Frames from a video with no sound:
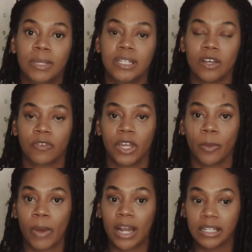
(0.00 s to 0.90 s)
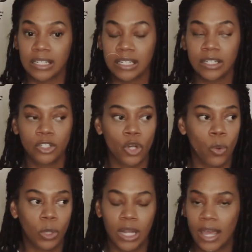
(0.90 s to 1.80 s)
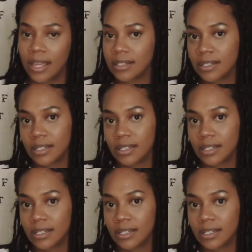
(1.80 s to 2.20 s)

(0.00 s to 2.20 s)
self-care practices, don't let